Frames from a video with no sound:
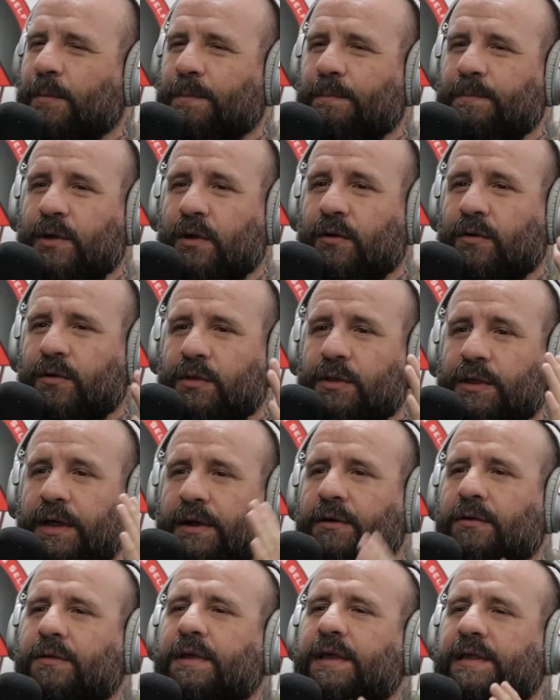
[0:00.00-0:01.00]
You're
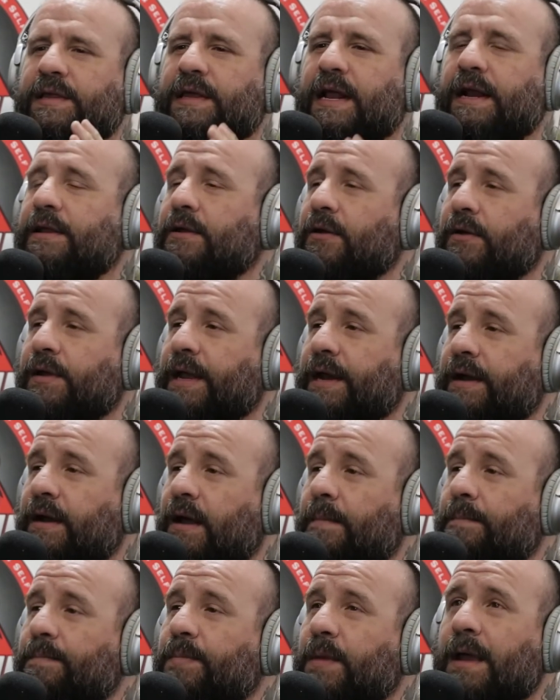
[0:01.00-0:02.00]
literally setting your kid
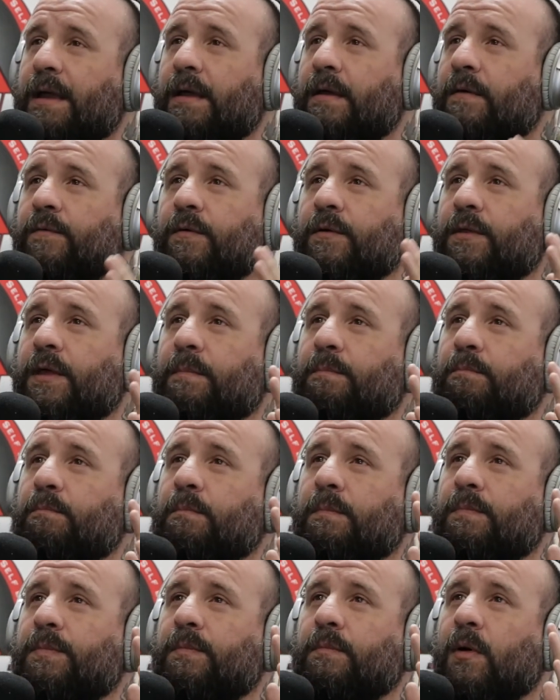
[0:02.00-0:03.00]
up for
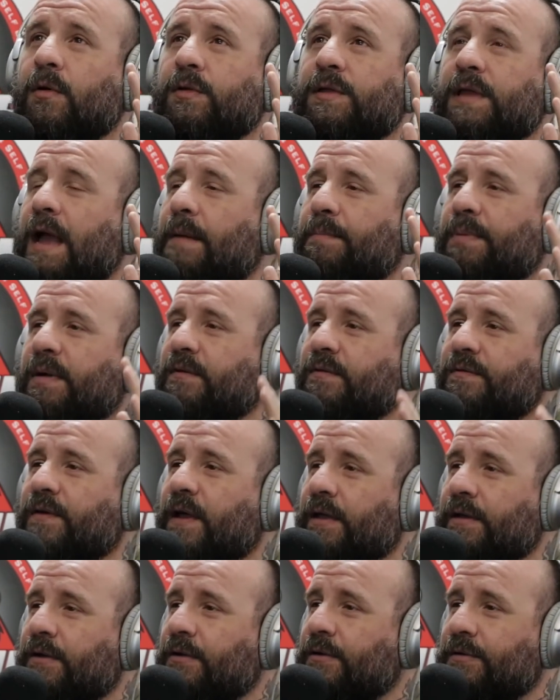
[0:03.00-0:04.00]
the most epic
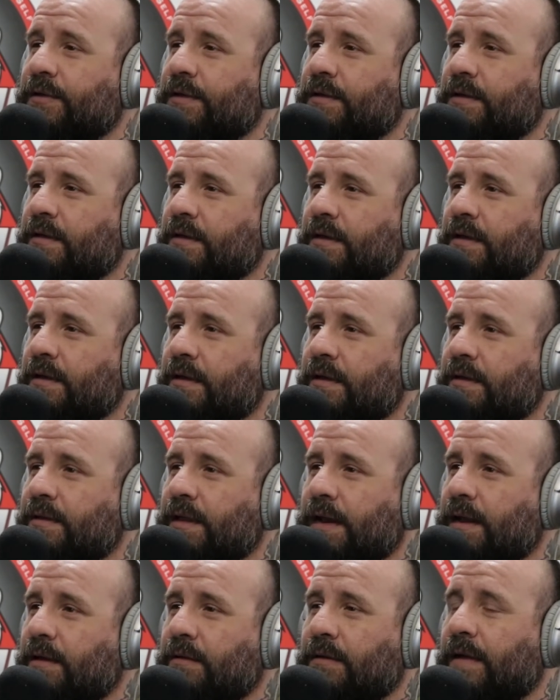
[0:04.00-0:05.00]
failures
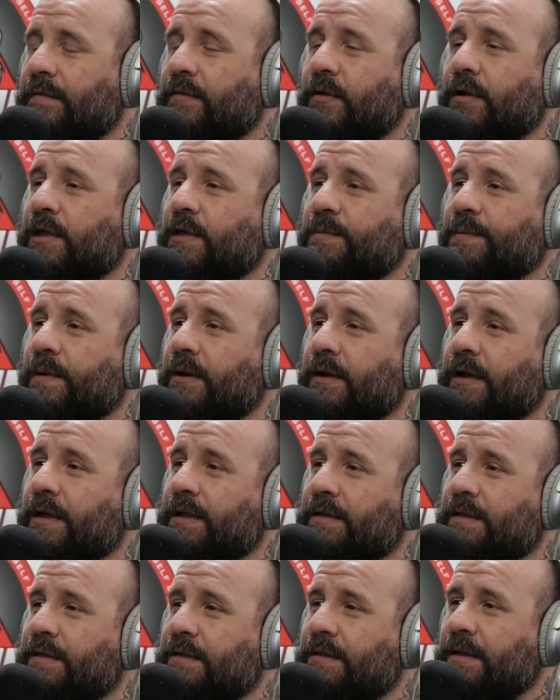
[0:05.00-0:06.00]
that he'll ever
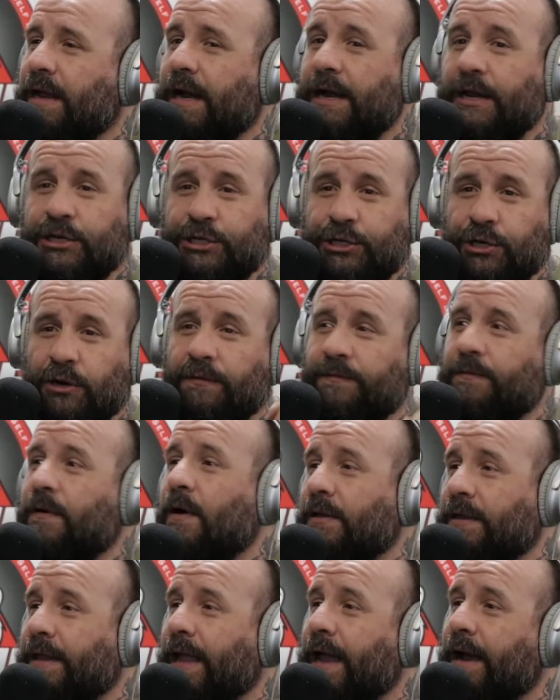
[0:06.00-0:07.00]
experience. And it's your
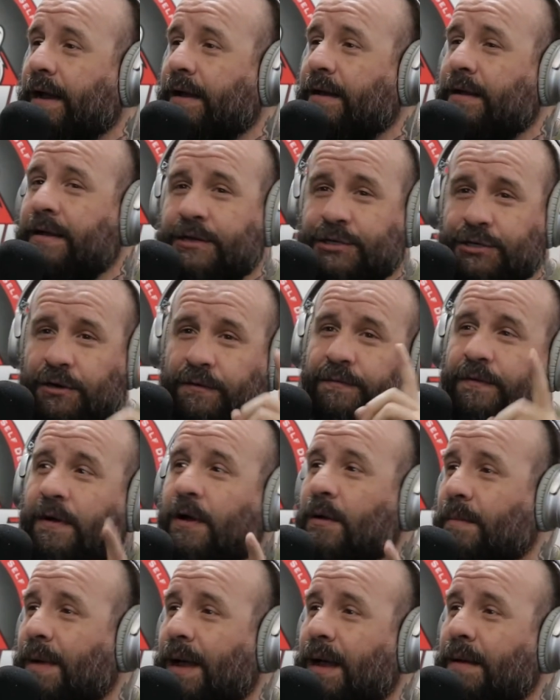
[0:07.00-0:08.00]
fault, Dad. It's your
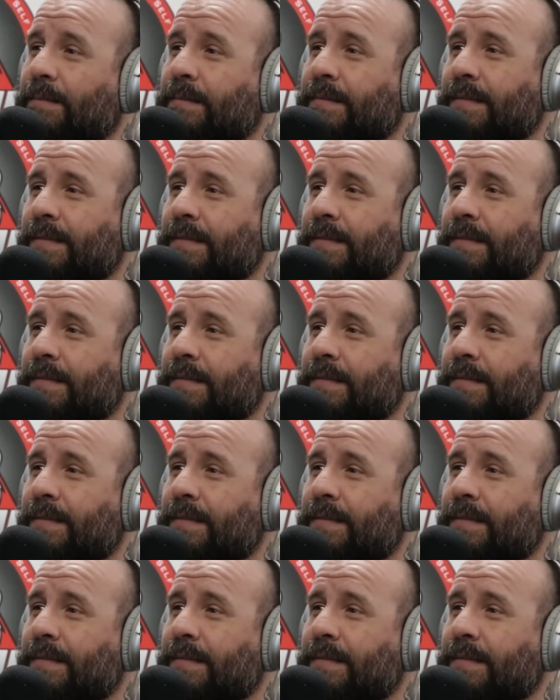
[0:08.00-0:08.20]
fault, Mom.